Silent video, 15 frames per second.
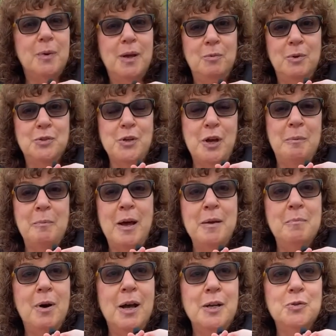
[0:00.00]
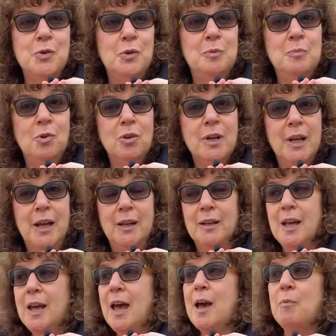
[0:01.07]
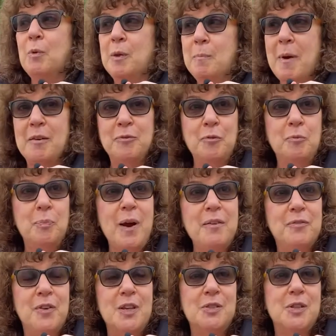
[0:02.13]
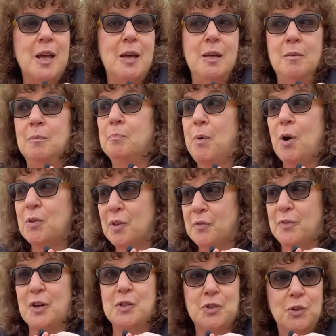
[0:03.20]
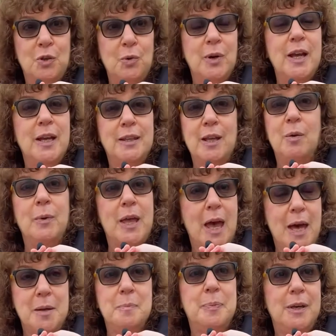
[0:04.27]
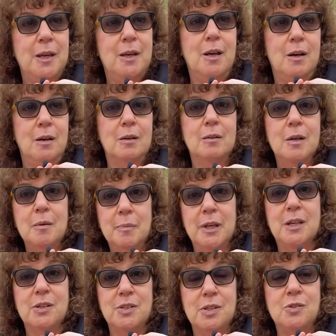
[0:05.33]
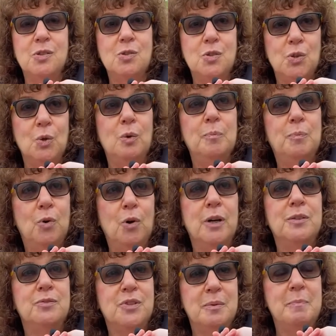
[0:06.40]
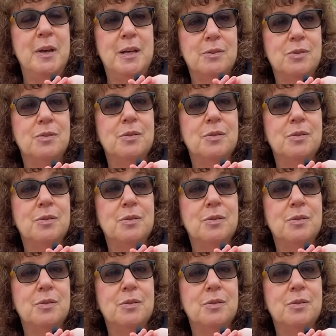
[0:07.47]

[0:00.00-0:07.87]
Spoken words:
It was on my mind all morning. And we met for breakfast, and both of us agreed that we had to be here because this is too important to miss.